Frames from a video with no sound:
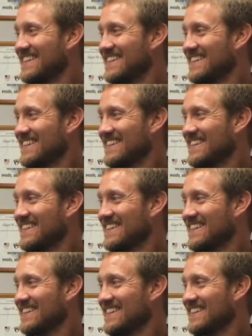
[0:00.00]

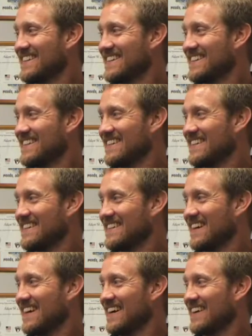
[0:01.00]

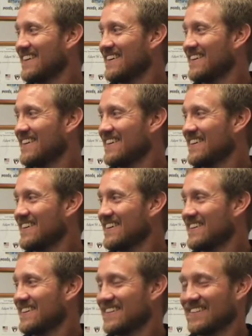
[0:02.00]

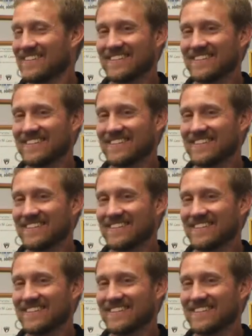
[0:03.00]
This person isn't speaking.